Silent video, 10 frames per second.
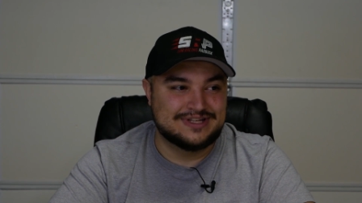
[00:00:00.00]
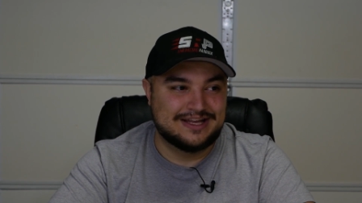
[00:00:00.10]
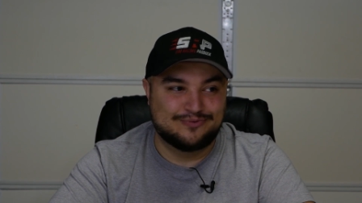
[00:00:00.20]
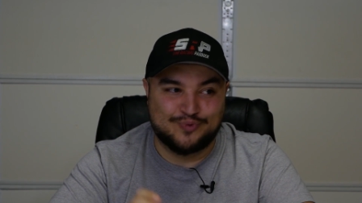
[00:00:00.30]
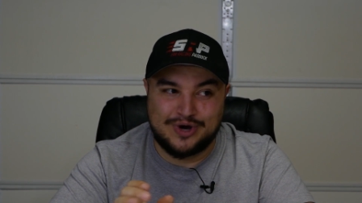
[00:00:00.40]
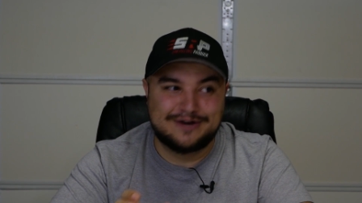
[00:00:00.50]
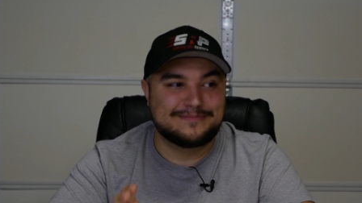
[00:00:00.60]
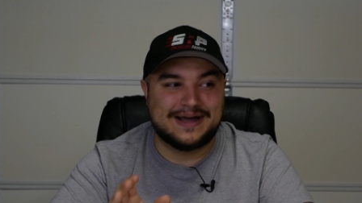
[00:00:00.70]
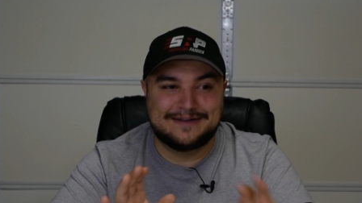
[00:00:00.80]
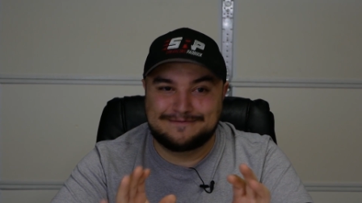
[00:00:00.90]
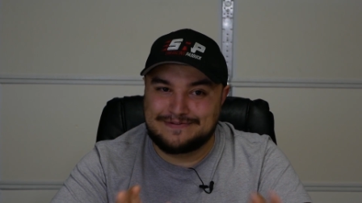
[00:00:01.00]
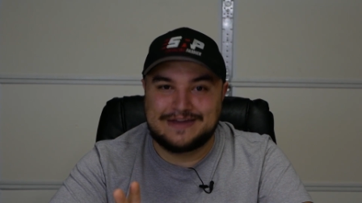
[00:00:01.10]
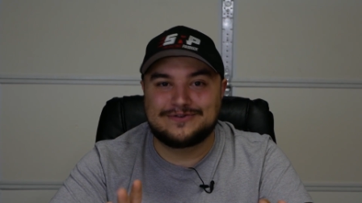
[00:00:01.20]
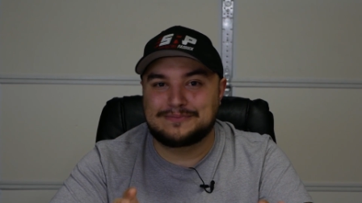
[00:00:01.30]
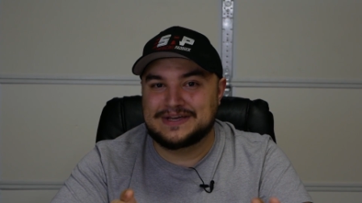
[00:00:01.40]
And one of my
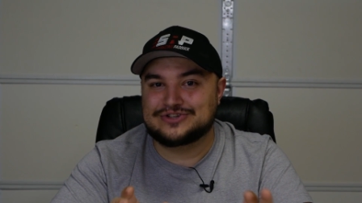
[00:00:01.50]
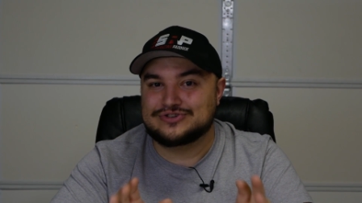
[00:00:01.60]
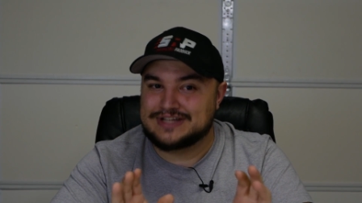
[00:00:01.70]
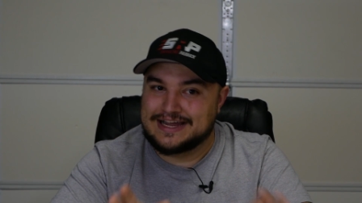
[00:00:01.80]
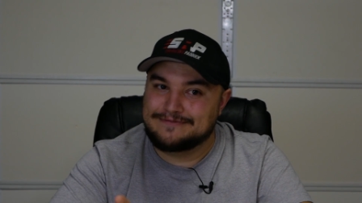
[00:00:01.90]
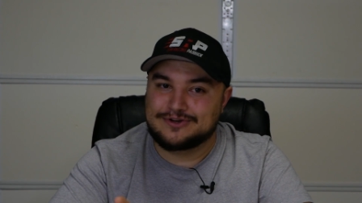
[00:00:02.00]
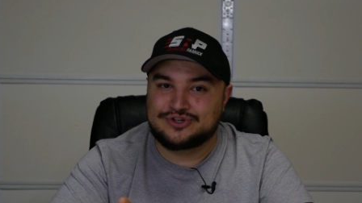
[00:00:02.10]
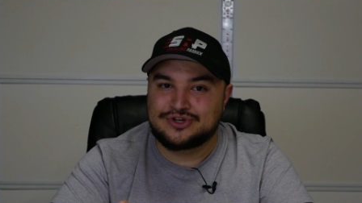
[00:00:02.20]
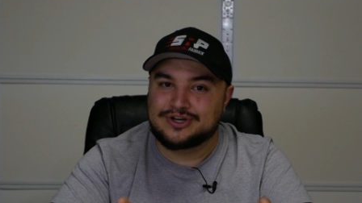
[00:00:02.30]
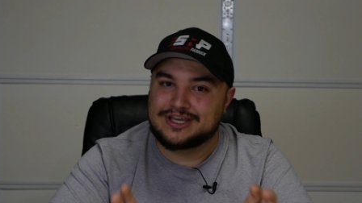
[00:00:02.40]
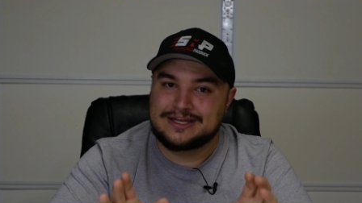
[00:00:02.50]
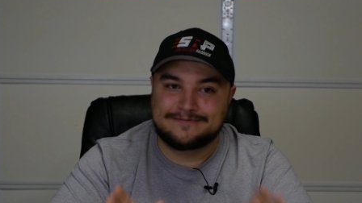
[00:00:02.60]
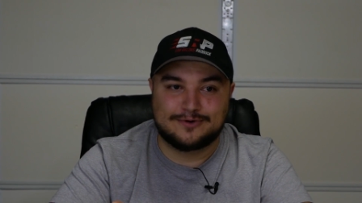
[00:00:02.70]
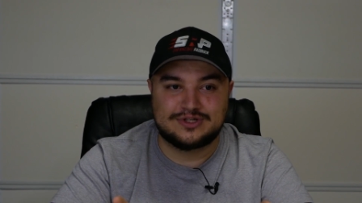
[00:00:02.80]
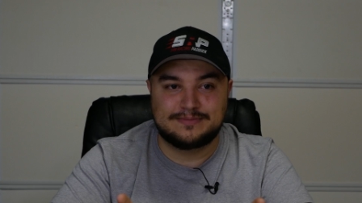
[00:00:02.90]
favorite pictures I ever took in
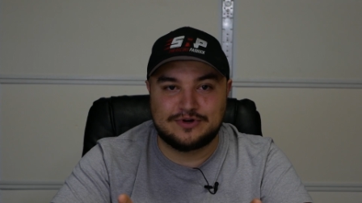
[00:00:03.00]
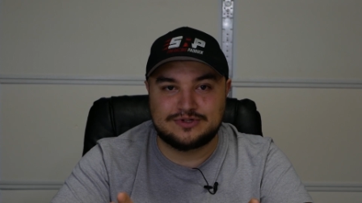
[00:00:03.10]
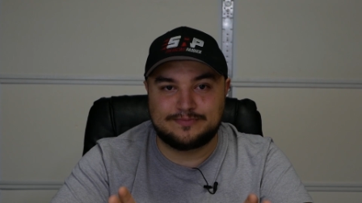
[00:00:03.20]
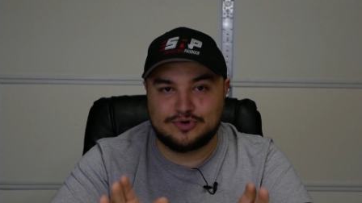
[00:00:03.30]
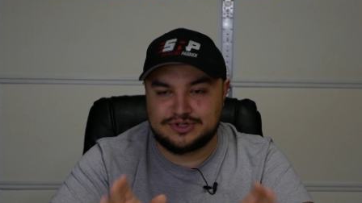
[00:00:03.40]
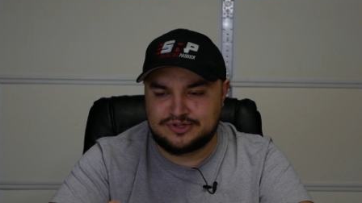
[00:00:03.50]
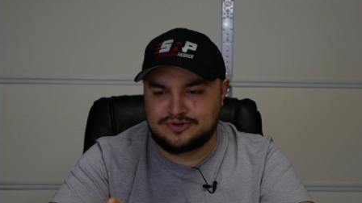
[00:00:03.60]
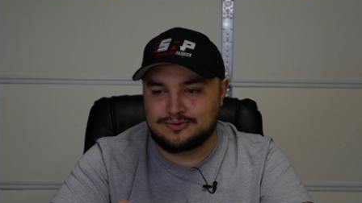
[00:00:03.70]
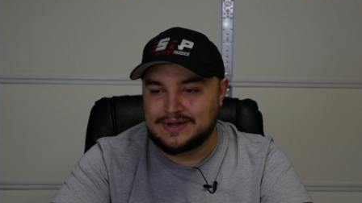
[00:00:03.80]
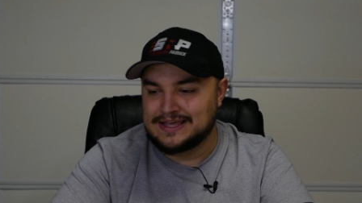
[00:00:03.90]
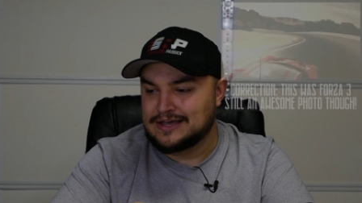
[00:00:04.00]
Forza Motorsport two